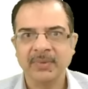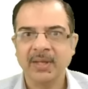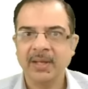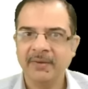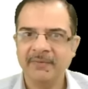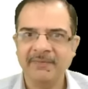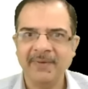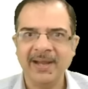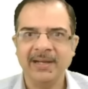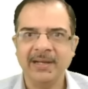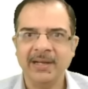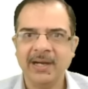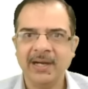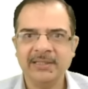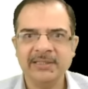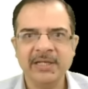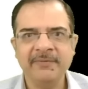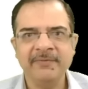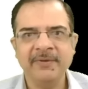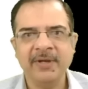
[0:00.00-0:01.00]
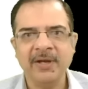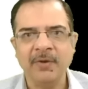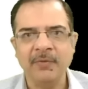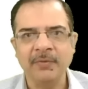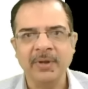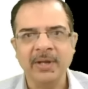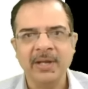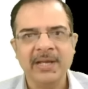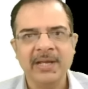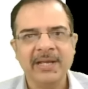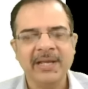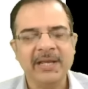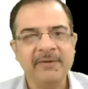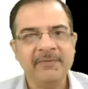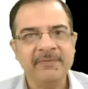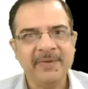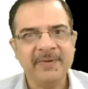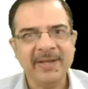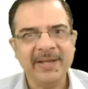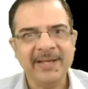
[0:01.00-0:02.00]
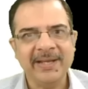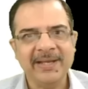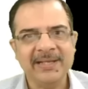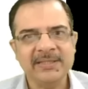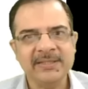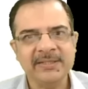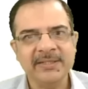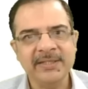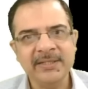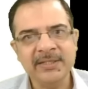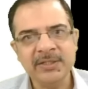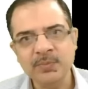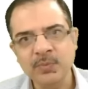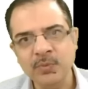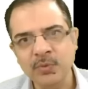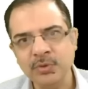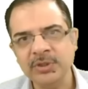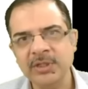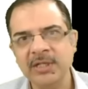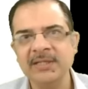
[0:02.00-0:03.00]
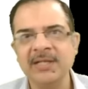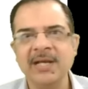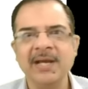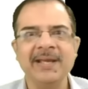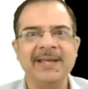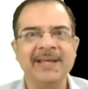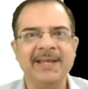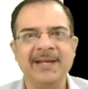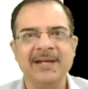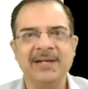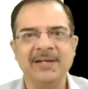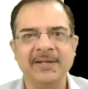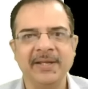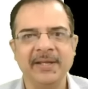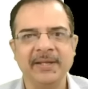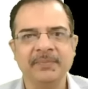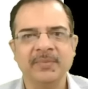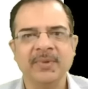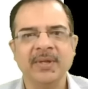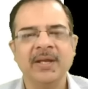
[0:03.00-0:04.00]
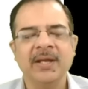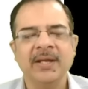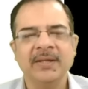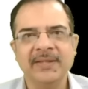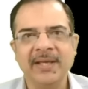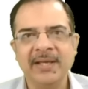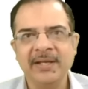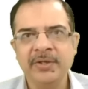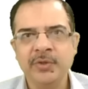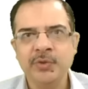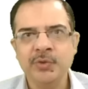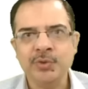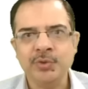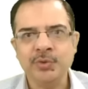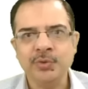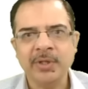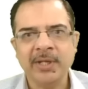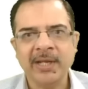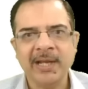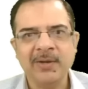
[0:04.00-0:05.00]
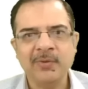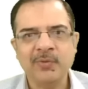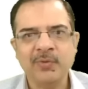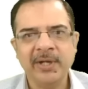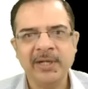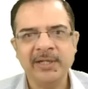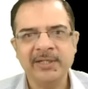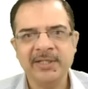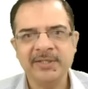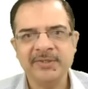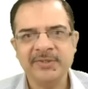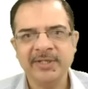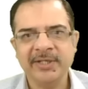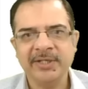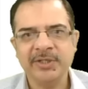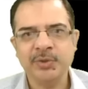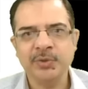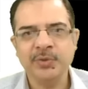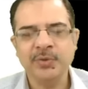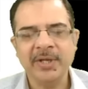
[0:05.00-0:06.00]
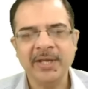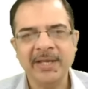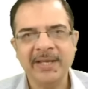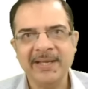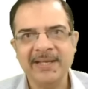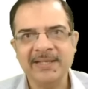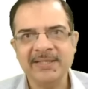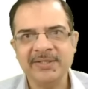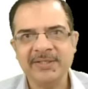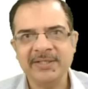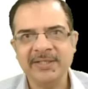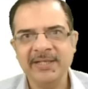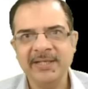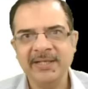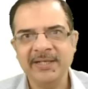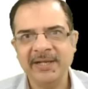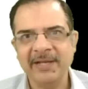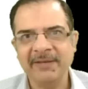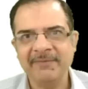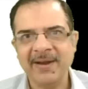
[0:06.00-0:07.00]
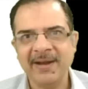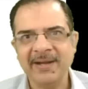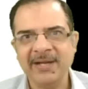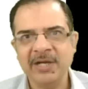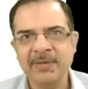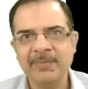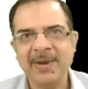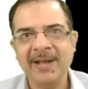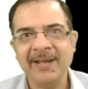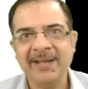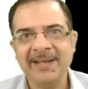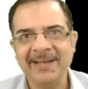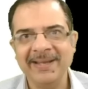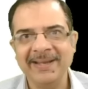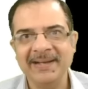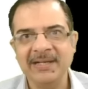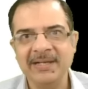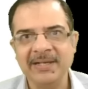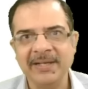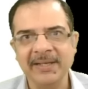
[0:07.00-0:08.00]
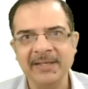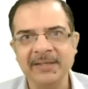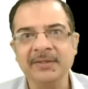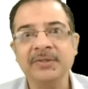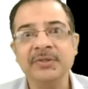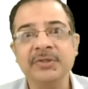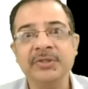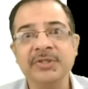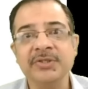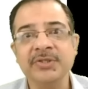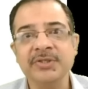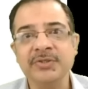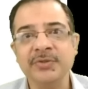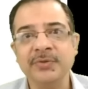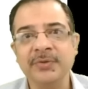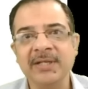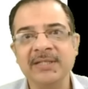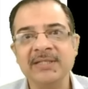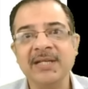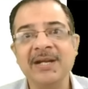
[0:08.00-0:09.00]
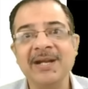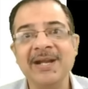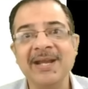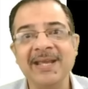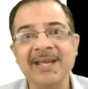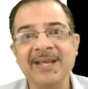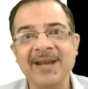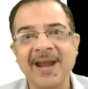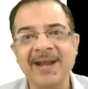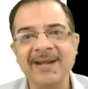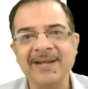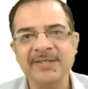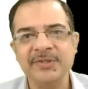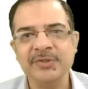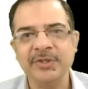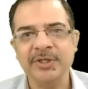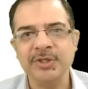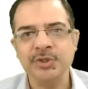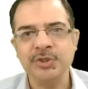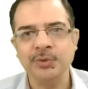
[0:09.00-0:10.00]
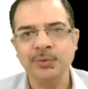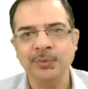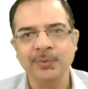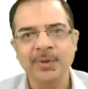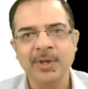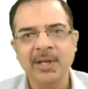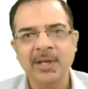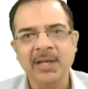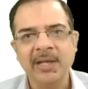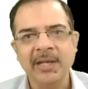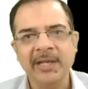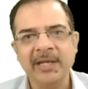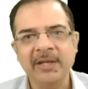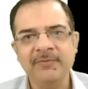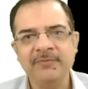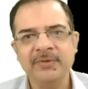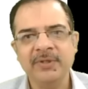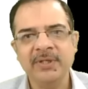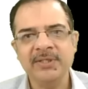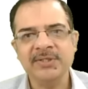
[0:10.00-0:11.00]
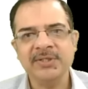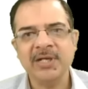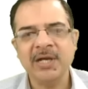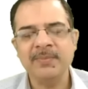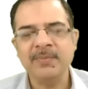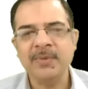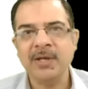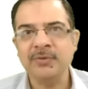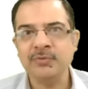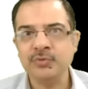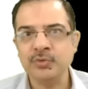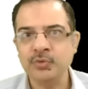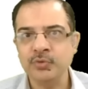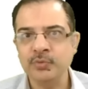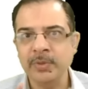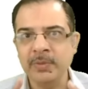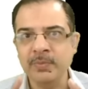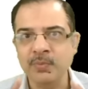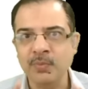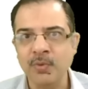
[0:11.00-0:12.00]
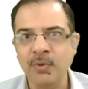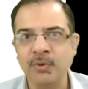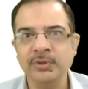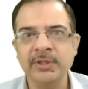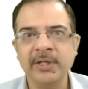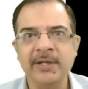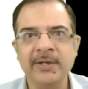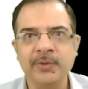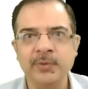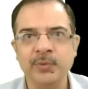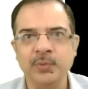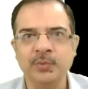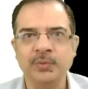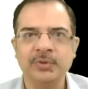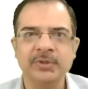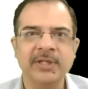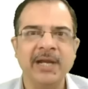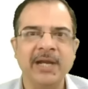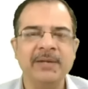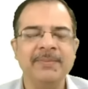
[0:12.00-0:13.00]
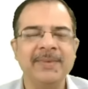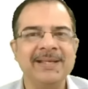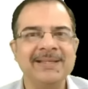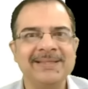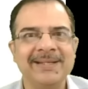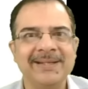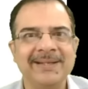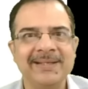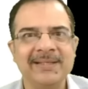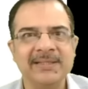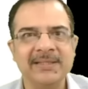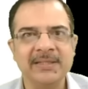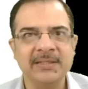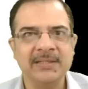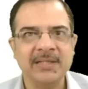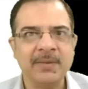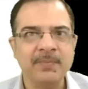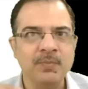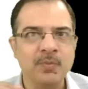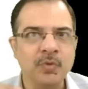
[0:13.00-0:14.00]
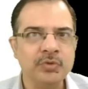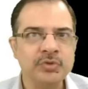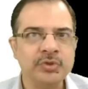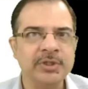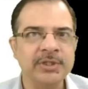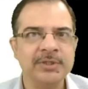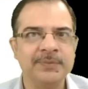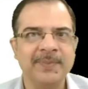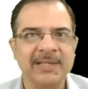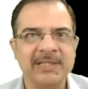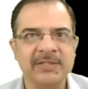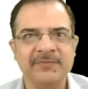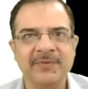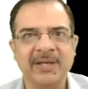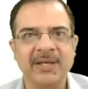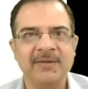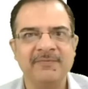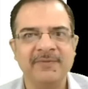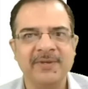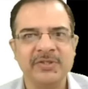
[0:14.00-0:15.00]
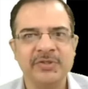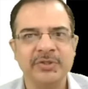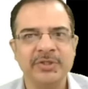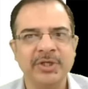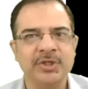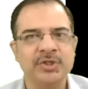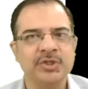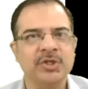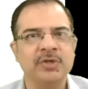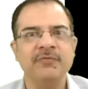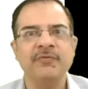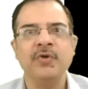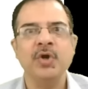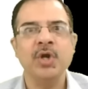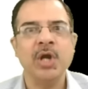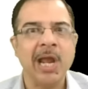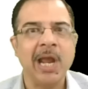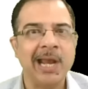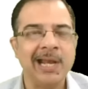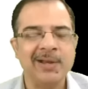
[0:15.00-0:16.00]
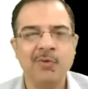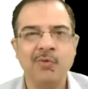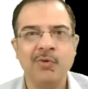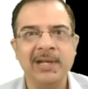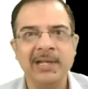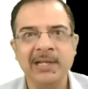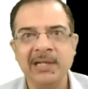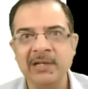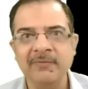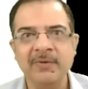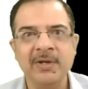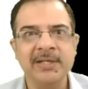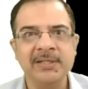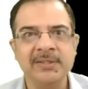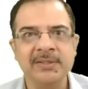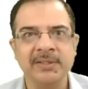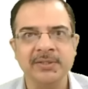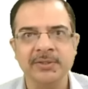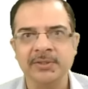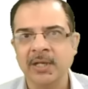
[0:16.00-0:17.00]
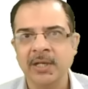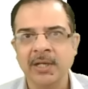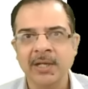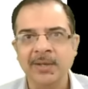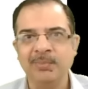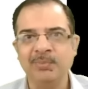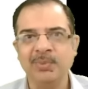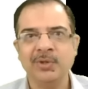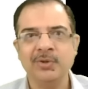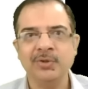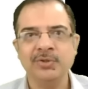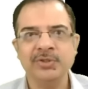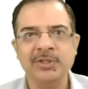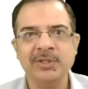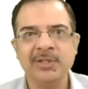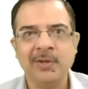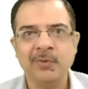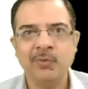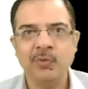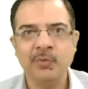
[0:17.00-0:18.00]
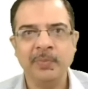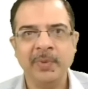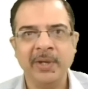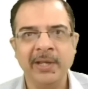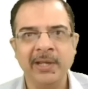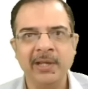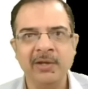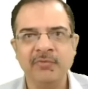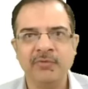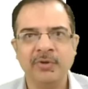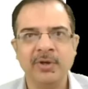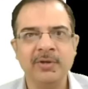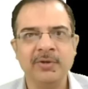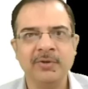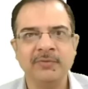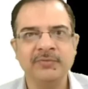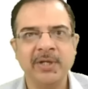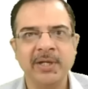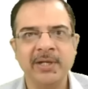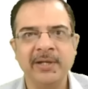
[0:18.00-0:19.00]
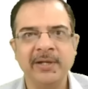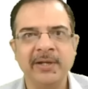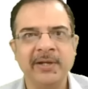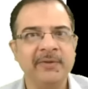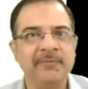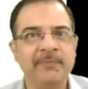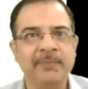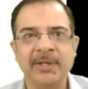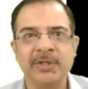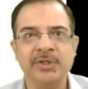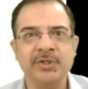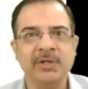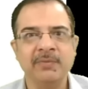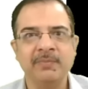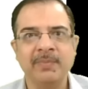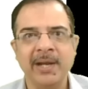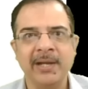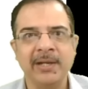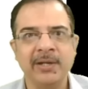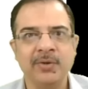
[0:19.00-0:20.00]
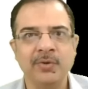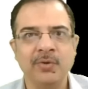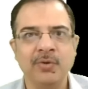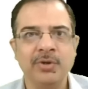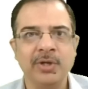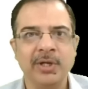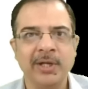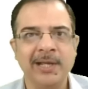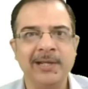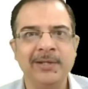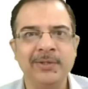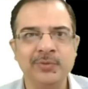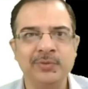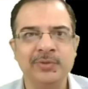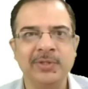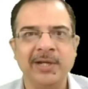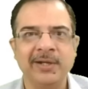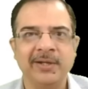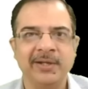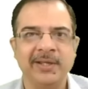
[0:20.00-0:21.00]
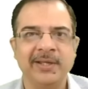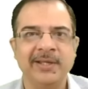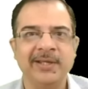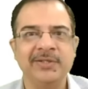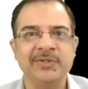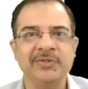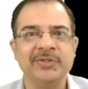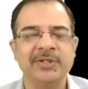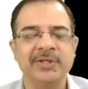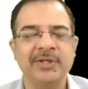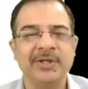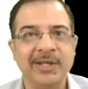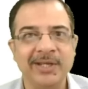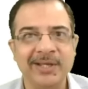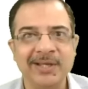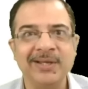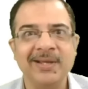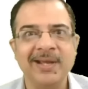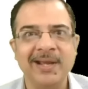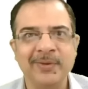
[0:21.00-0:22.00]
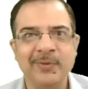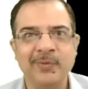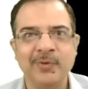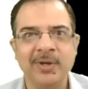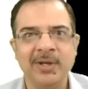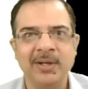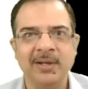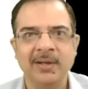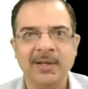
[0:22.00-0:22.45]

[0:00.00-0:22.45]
While other way around, if AST is more than the ALT, then you should calculate this ratio AST divided by ALT. This is known as a de-Ritis ratio. If this come out to be more than 2, that means it is the most specific investigation for alcoholic liver disease, because in the OPD in front of the relative, patient might not tell you that he is taking alcohol.